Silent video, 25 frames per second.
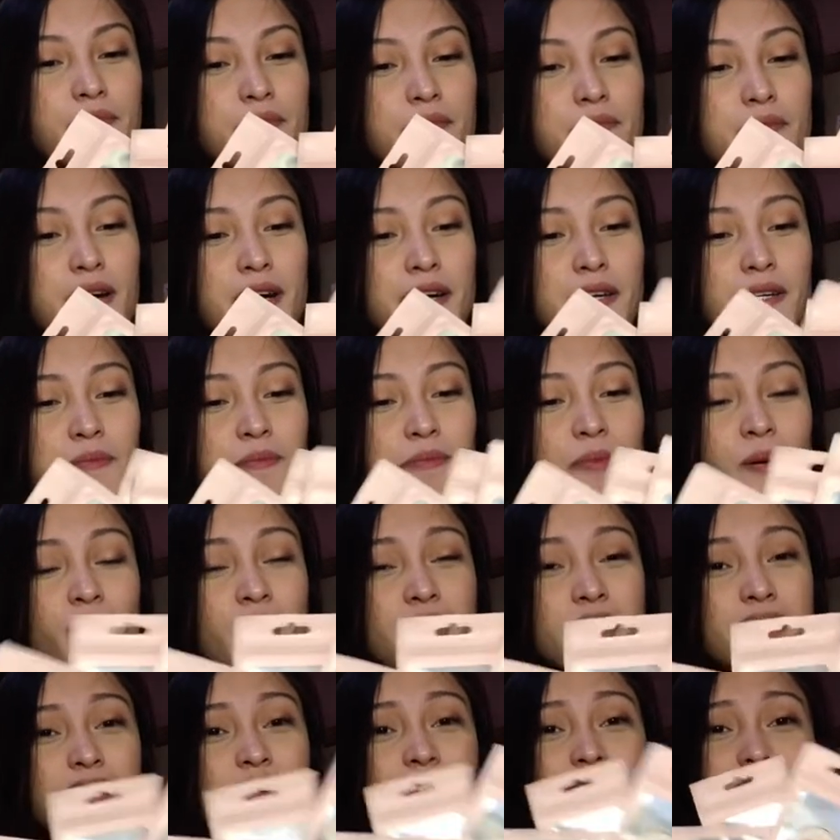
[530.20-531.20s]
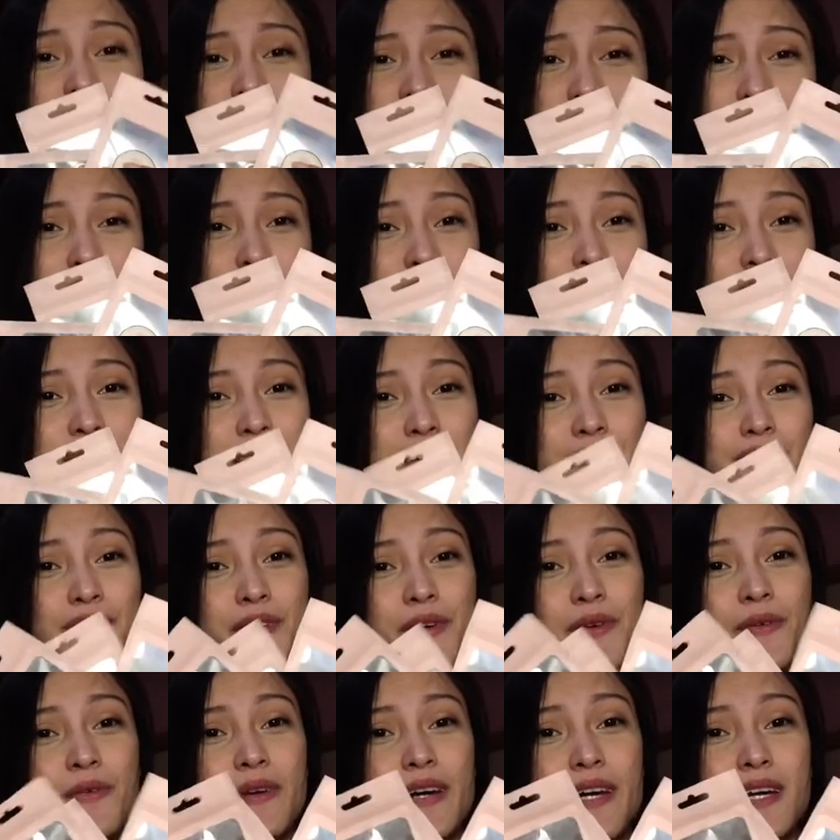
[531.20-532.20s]
Mariposa earring
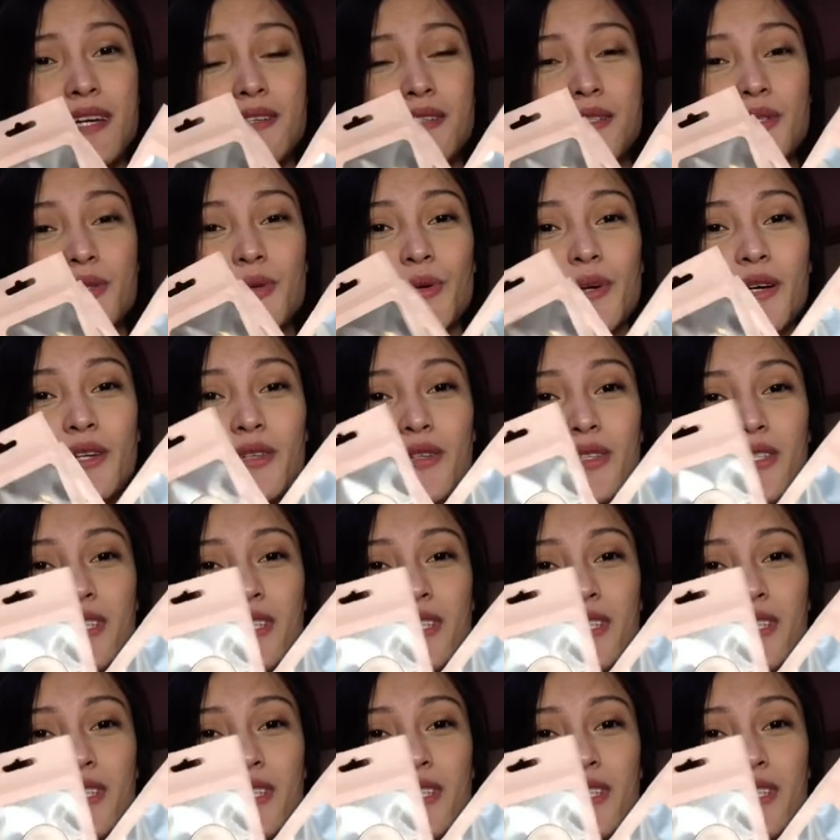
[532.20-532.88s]
giveaway. So, ito